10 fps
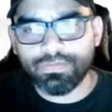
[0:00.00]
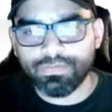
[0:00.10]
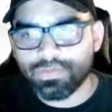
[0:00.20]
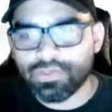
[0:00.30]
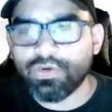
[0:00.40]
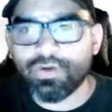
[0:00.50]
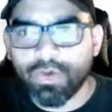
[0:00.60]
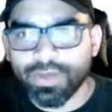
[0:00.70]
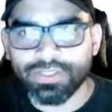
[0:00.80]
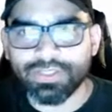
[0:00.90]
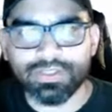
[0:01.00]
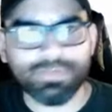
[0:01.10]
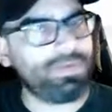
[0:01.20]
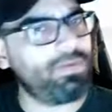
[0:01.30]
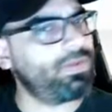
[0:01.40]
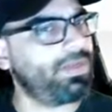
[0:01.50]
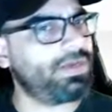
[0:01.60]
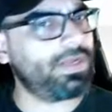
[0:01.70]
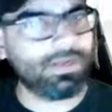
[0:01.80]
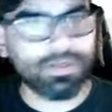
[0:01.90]
certain questions, people
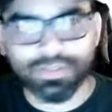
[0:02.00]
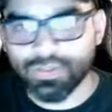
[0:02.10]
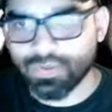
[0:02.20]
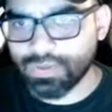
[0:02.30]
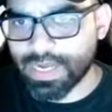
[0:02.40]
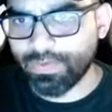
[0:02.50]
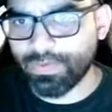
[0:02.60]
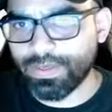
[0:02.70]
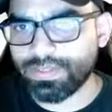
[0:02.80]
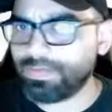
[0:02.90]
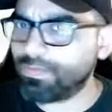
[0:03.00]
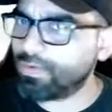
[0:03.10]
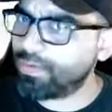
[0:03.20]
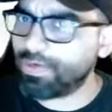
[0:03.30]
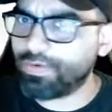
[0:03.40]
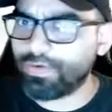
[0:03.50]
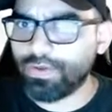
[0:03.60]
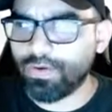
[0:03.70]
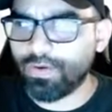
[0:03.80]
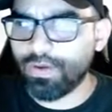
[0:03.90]
kind of looked at you sideways and were wondering, you
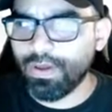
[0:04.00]
know,